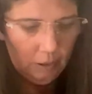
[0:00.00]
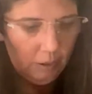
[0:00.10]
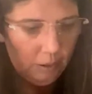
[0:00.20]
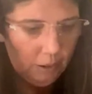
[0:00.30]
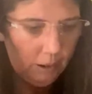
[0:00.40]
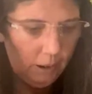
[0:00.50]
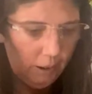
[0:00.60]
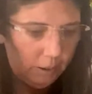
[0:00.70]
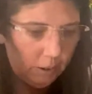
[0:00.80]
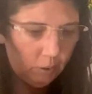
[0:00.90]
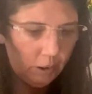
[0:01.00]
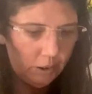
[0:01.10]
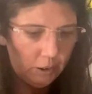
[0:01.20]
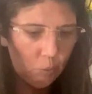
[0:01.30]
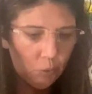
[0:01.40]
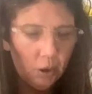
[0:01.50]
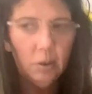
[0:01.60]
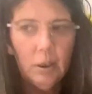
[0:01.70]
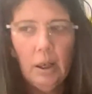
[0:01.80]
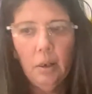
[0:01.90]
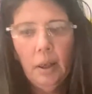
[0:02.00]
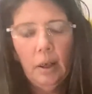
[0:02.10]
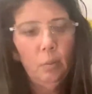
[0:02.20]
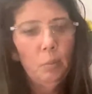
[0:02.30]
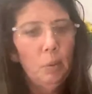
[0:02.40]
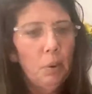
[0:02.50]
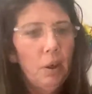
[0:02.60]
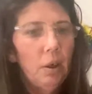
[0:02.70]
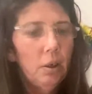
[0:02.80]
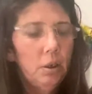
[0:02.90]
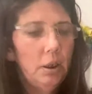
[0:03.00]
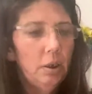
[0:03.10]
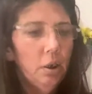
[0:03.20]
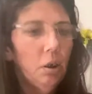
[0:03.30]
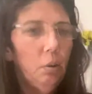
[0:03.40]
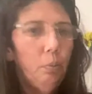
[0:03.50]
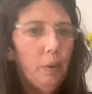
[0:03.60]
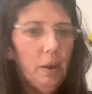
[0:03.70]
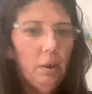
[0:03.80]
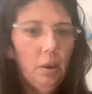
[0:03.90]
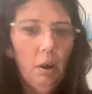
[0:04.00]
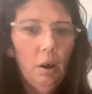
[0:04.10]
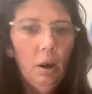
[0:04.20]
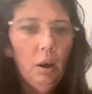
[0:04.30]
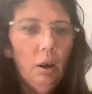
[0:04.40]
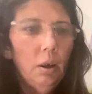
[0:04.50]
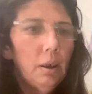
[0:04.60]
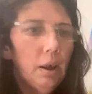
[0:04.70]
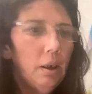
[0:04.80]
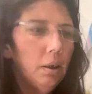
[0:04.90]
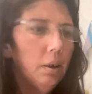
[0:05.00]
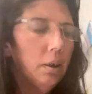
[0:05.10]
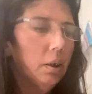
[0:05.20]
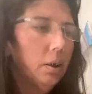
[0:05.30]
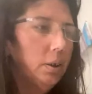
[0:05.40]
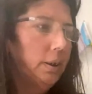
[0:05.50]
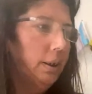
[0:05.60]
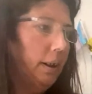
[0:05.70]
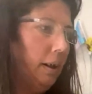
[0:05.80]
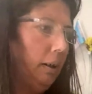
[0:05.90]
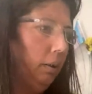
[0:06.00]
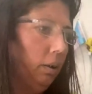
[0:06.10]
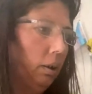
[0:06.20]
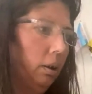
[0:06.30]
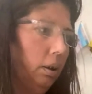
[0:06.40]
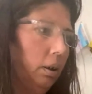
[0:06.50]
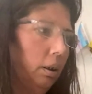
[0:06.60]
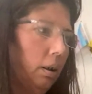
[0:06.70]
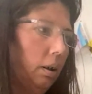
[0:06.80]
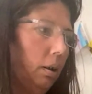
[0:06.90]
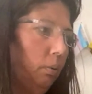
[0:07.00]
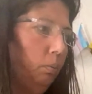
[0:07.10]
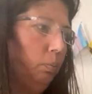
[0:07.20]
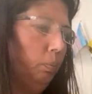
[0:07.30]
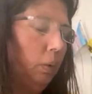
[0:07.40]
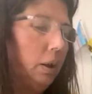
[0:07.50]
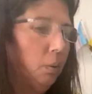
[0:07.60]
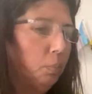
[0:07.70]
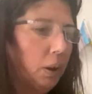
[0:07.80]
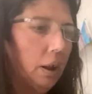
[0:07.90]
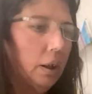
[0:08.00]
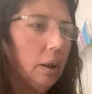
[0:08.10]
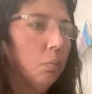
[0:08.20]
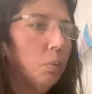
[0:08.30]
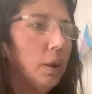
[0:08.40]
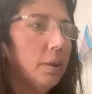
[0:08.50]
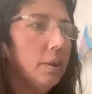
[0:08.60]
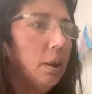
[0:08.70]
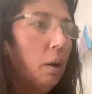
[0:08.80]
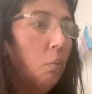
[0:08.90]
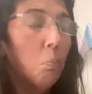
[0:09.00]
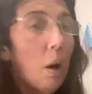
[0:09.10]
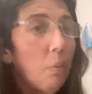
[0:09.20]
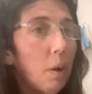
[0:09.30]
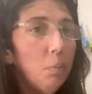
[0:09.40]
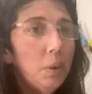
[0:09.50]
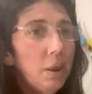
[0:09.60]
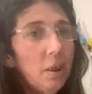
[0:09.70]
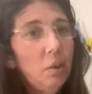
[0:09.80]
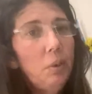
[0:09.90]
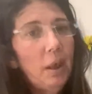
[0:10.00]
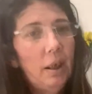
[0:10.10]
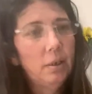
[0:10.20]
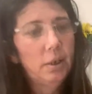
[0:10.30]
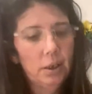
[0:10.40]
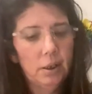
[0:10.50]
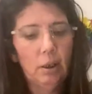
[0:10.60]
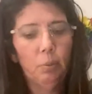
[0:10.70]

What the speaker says: It's a crazy world out there. I remember during COVID, the hardest thing in the beginning was my mom didn't leave the house except for